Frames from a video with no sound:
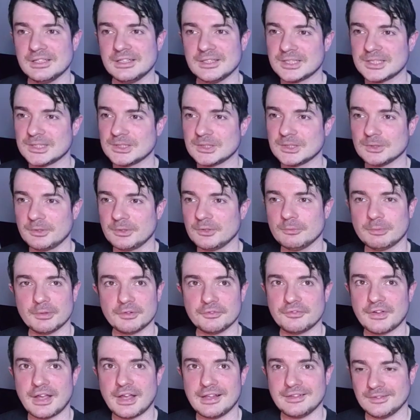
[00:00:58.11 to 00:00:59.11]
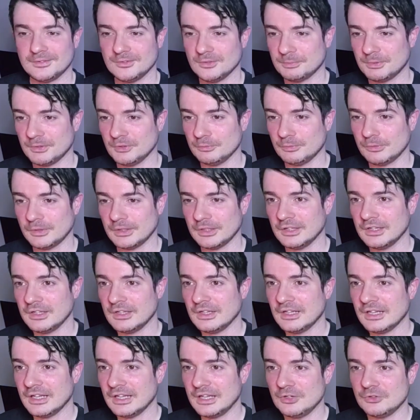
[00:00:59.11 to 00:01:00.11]
It's super duper fast, super duper
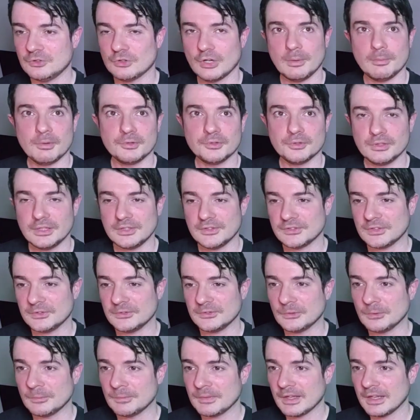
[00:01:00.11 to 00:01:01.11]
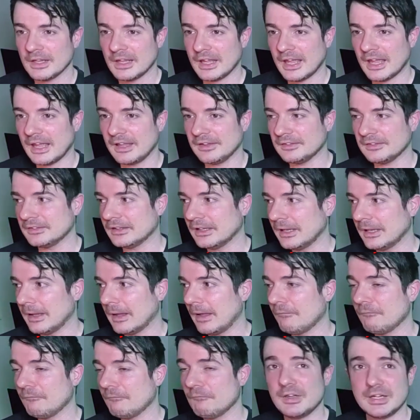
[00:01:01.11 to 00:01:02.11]
enjoyable to listen to, and
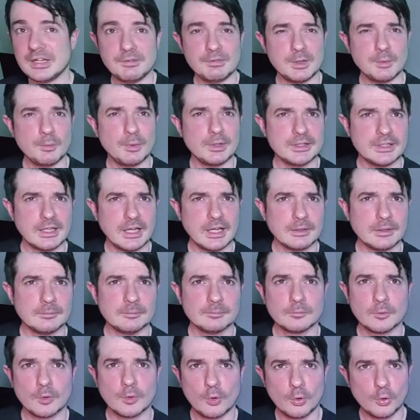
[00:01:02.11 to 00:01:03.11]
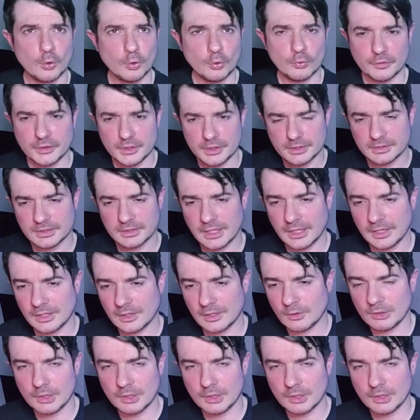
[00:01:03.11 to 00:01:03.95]
very, very well done all over, like all